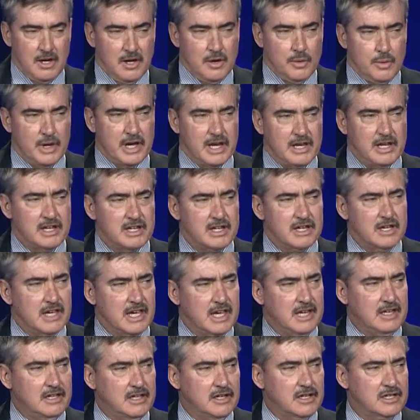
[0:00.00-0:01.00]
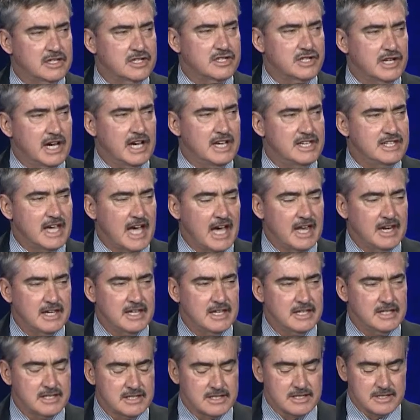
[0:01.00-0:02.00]
we get to exchange
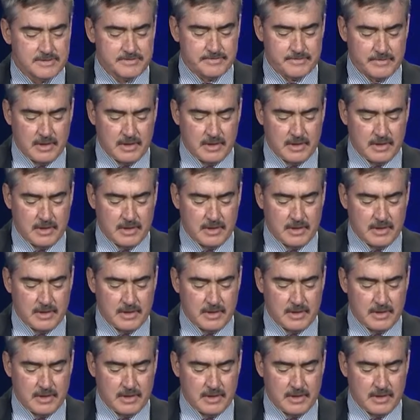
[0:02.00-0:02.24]
ideas,